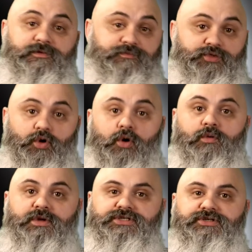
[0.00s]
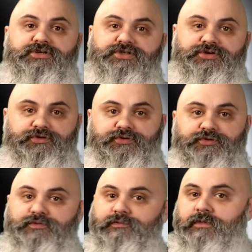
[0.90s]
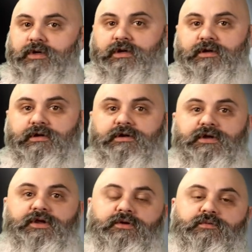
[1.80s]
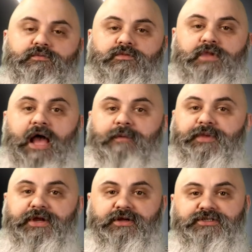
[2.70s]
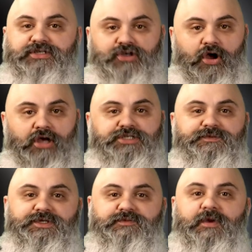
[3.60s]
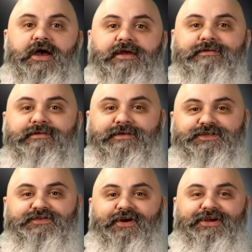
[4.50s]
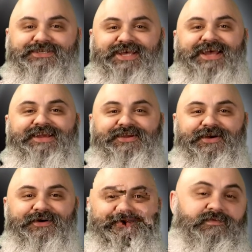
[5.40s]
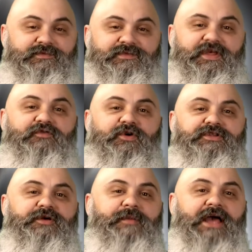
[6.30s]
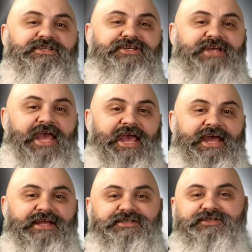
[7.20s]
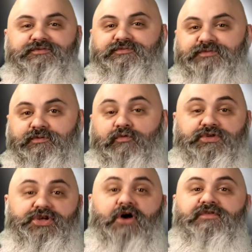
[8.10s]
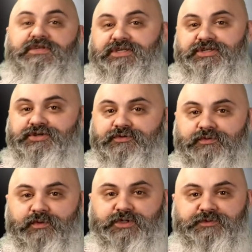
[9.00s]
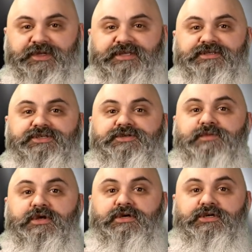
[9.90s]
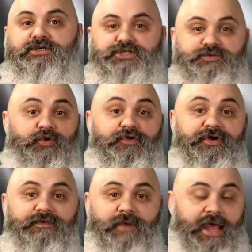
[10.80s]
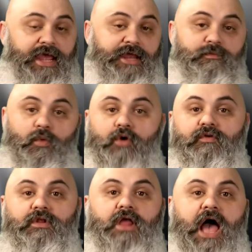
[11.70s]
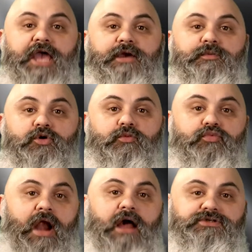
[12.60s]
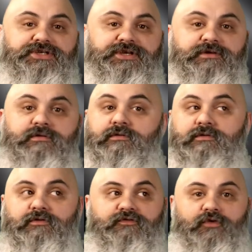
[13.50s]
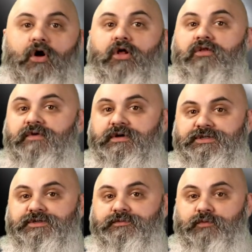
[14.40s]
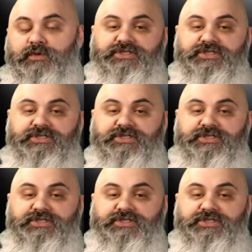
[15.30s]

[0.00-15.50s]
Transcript: Tor wizards who, you know, Blackbeard's as awesome as mine, as far as I know. They've worked their magic and resolved this issue, which means smoother, and more reliable browsing for all of us, which is